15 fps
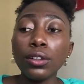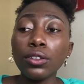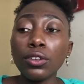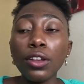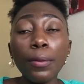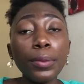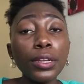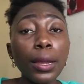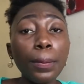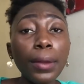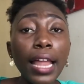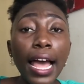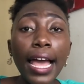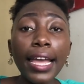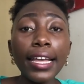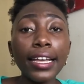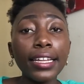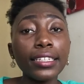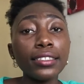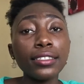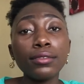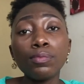you know i've been applying
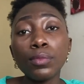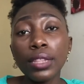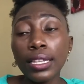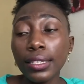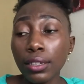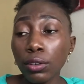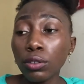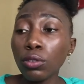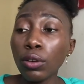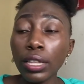and things are not